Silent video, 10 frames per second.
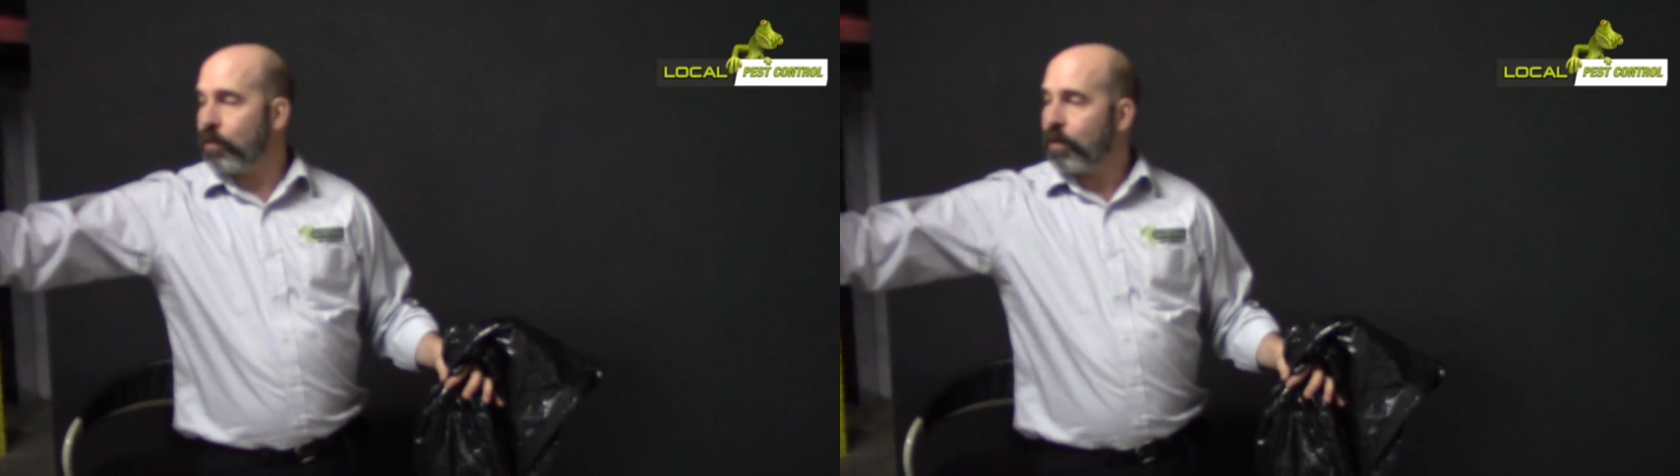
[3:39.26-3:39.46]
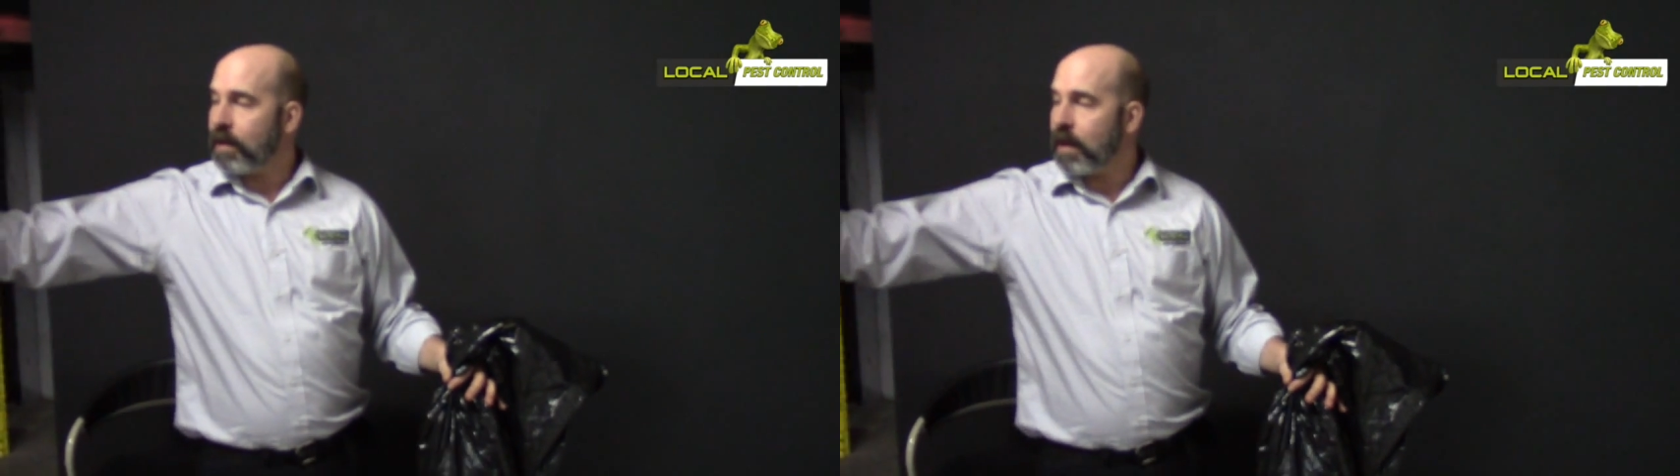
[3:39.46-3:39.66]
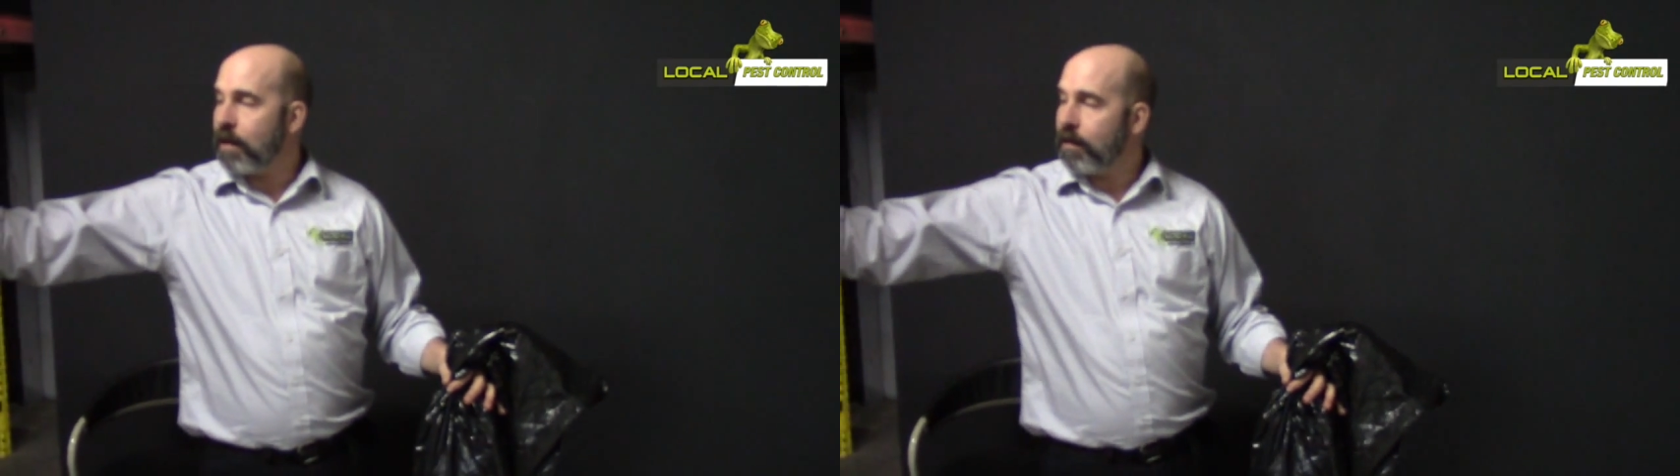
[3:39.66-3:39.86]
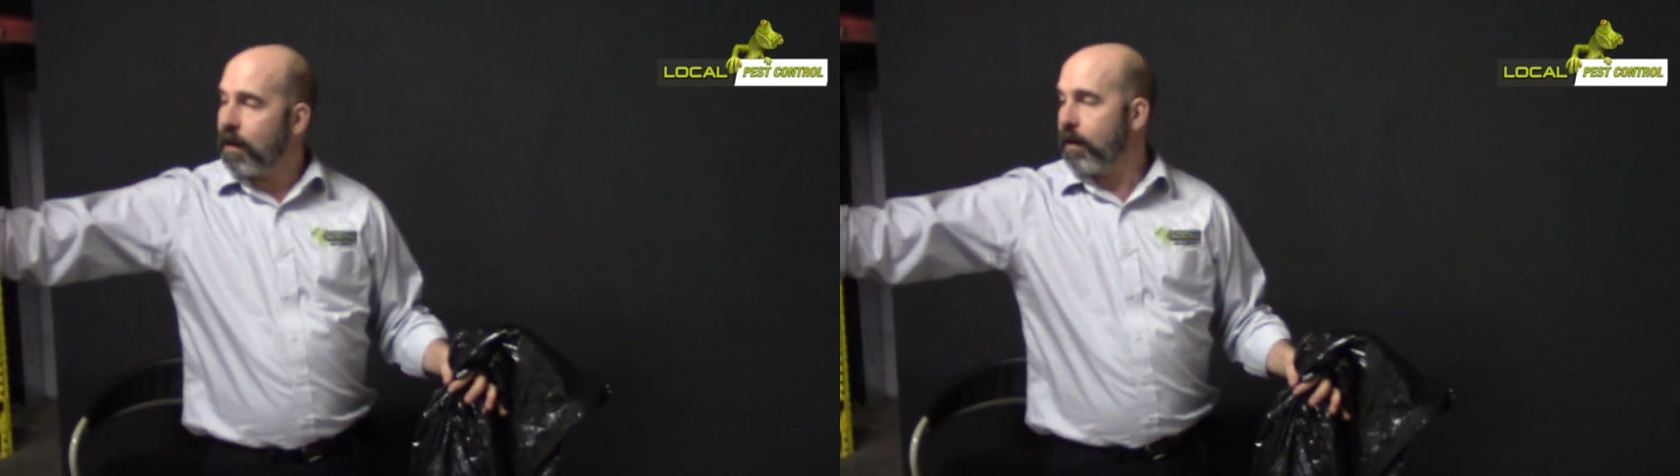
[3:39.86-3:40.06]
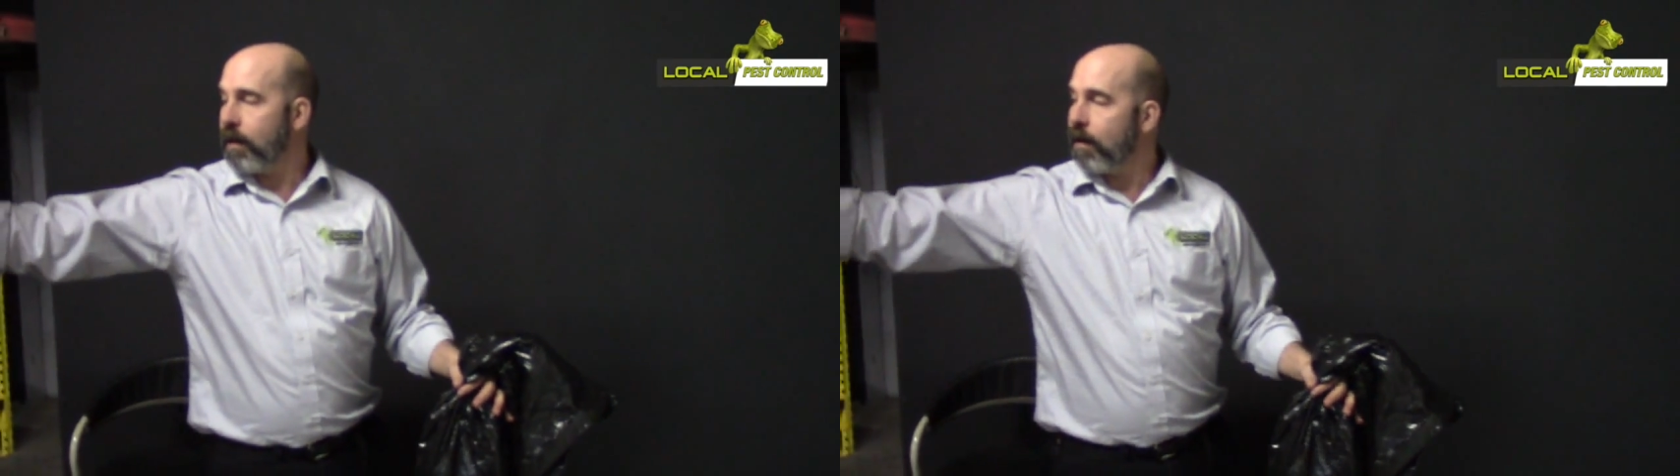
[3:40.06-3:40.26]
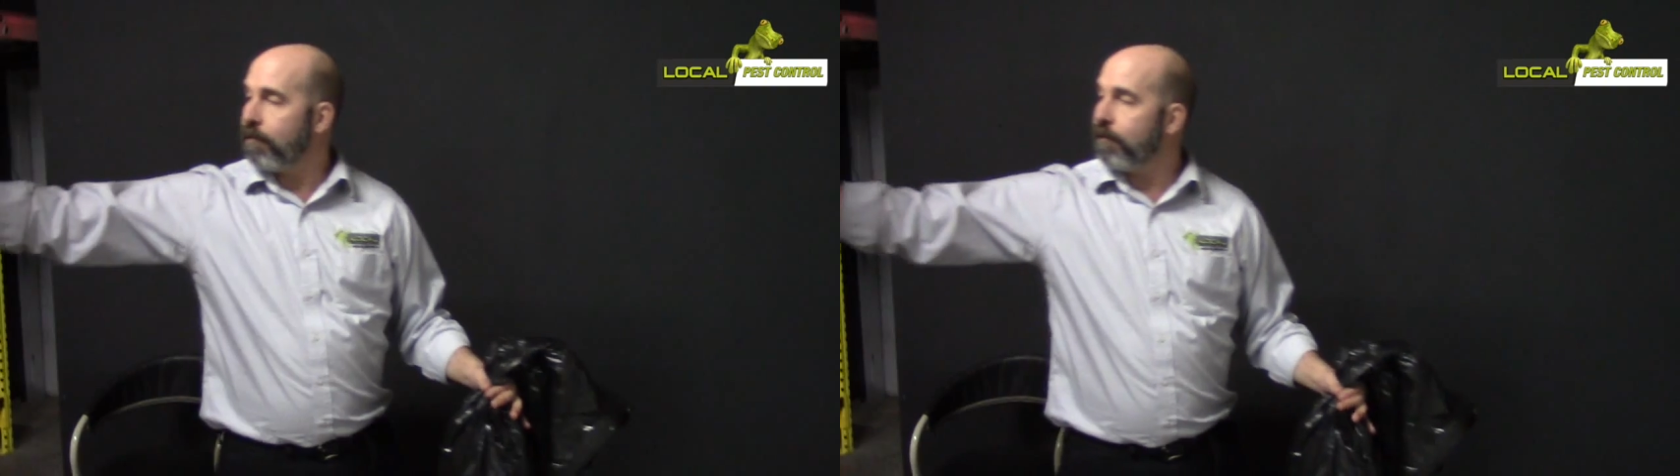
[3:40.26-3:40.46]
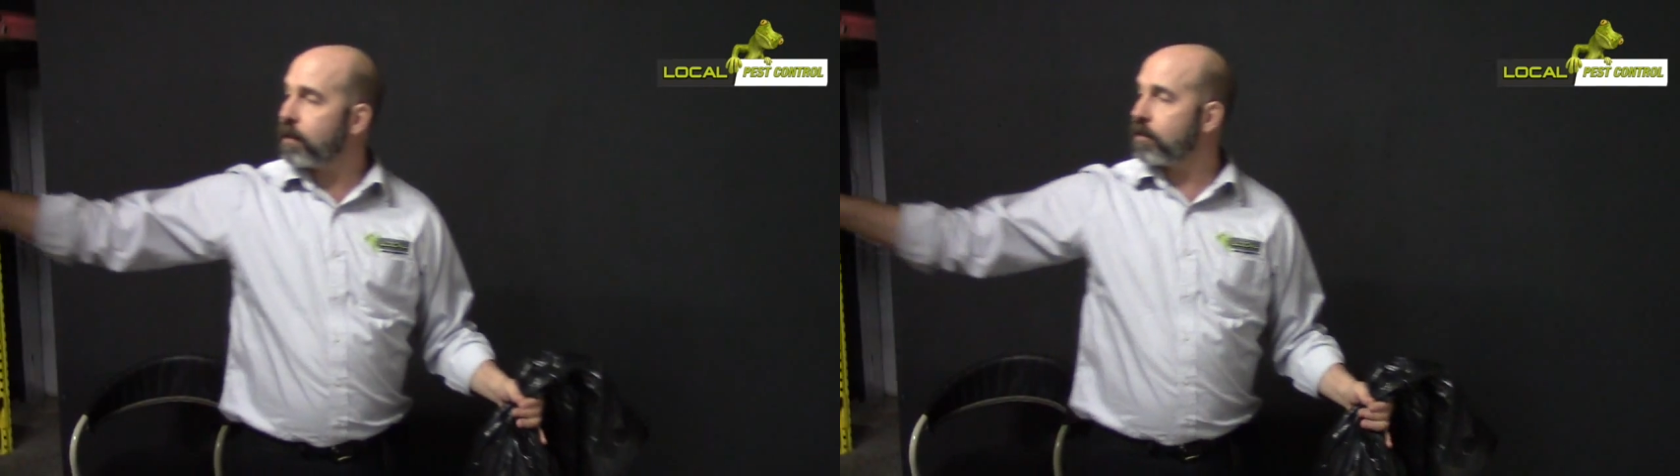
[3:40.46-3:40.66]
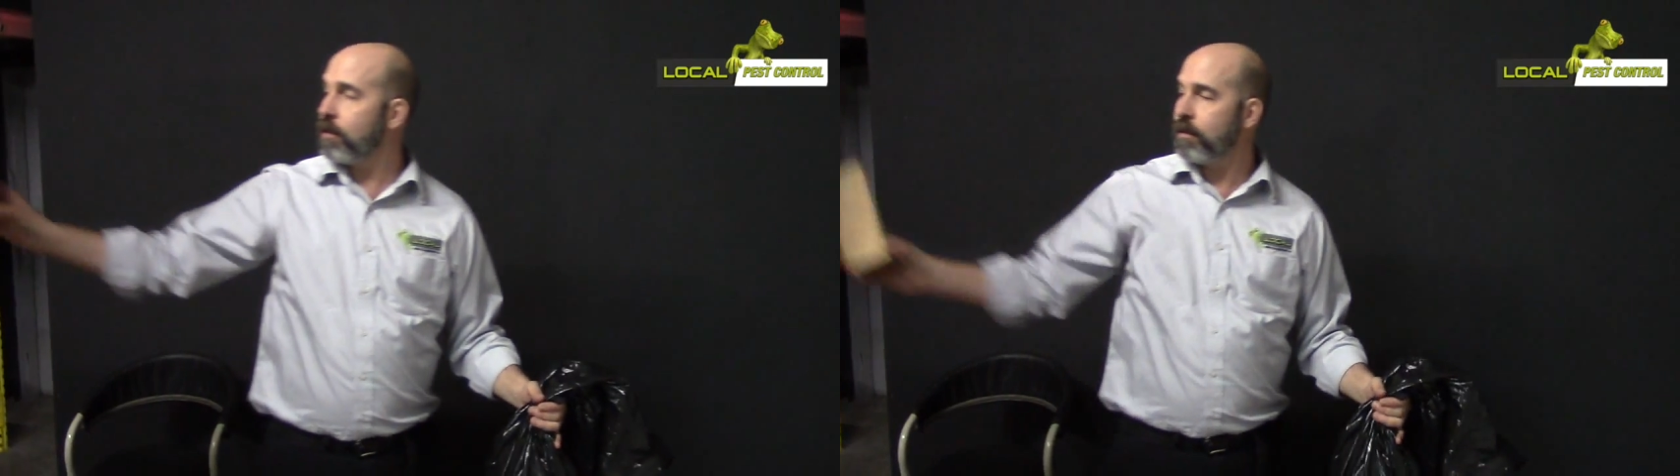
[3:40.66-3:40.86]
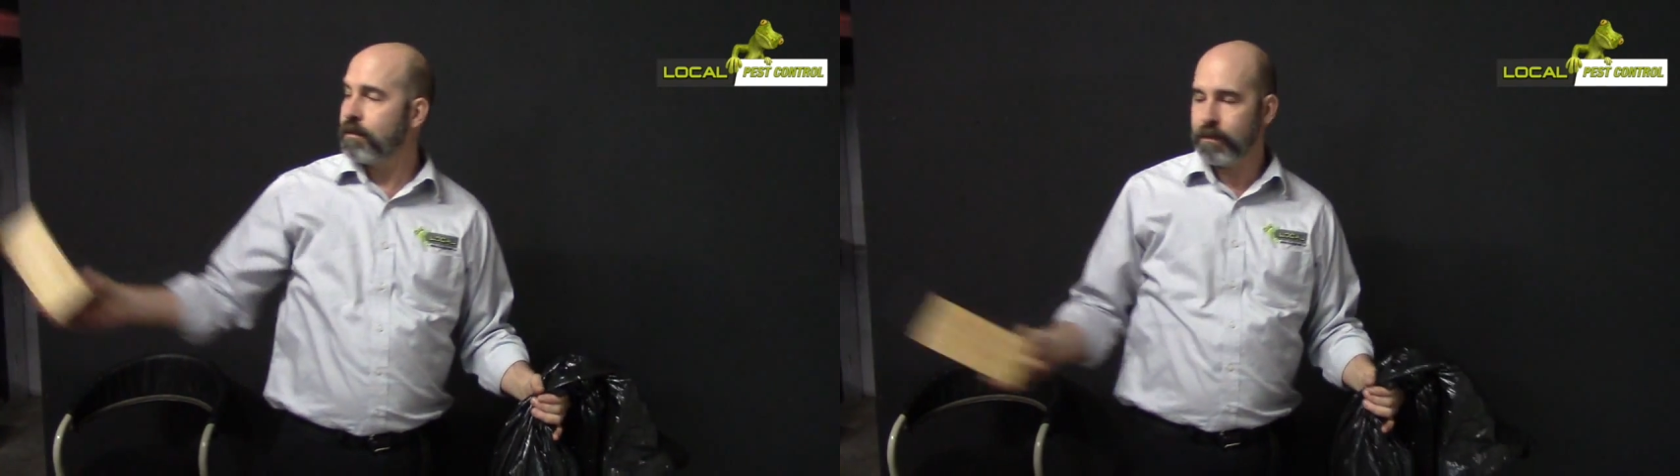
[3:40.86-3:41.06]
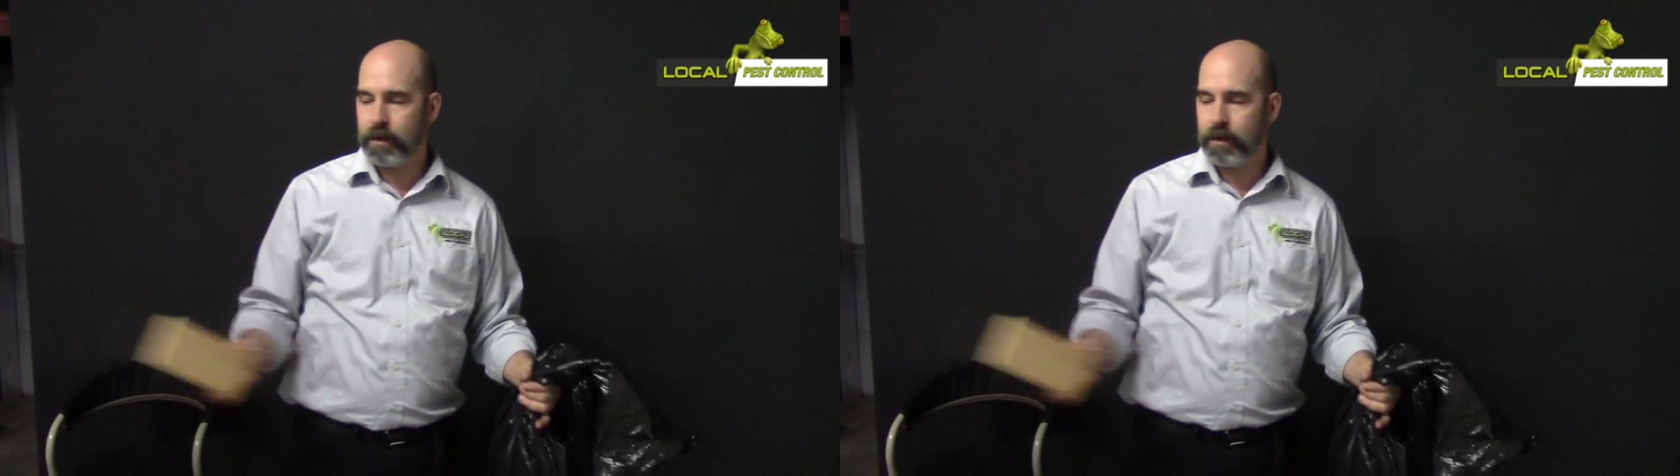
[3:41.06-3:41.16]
the Victor.